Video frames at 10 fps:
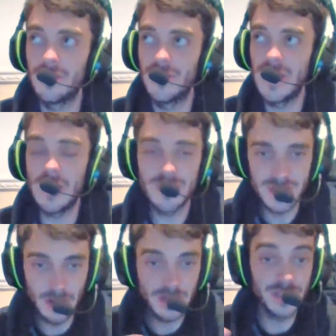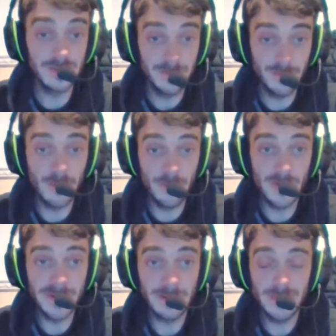they had a resurgence in form
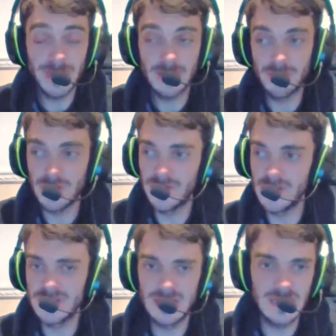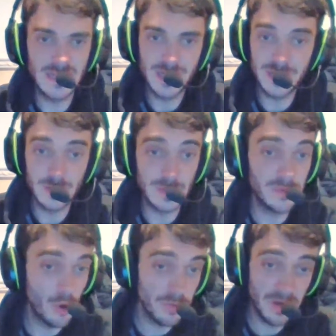for a little bit, but there's clearly issues
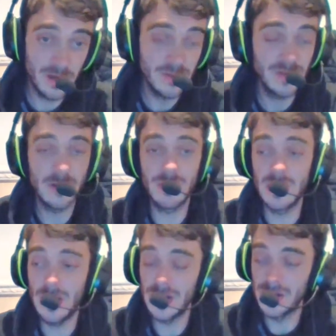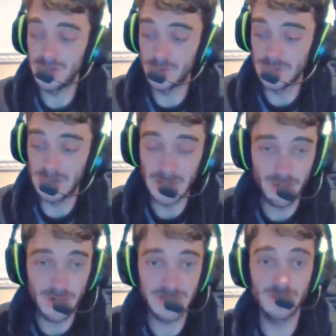with Pogba. There are clearly issues within
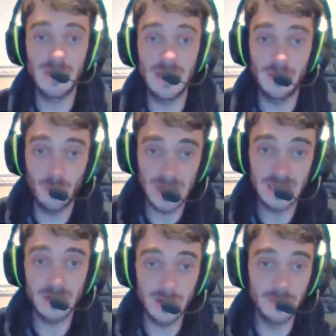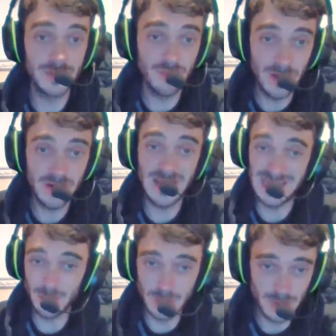that dressing room and the way the club is run.
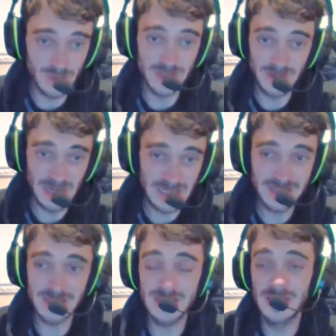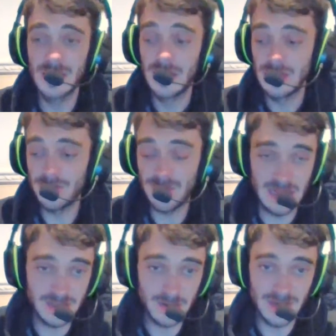Ed Woodward and the Glazers, the
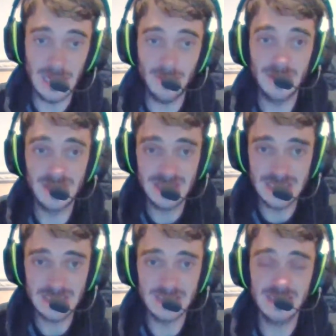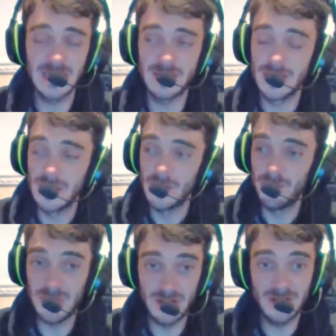fans aren't happy. There's discontent.
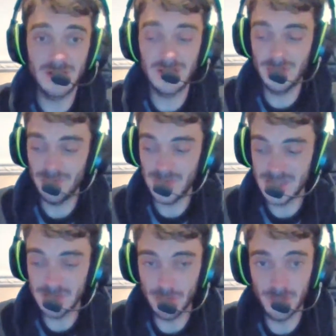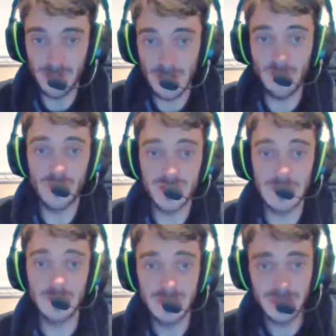But this is a problem you have when a
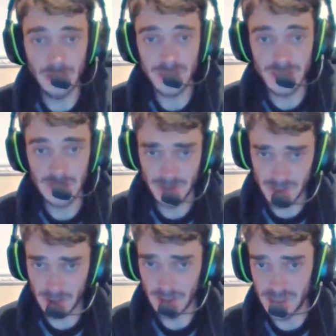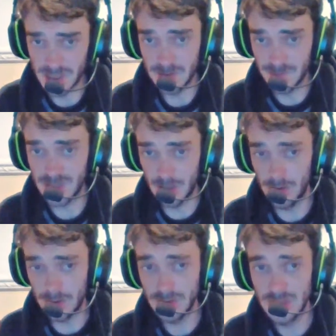team has been so successful and so consistent for so
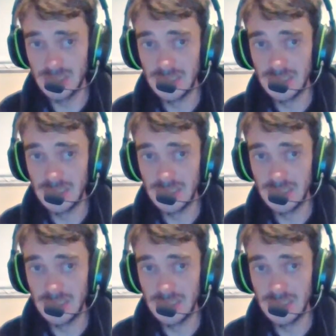long.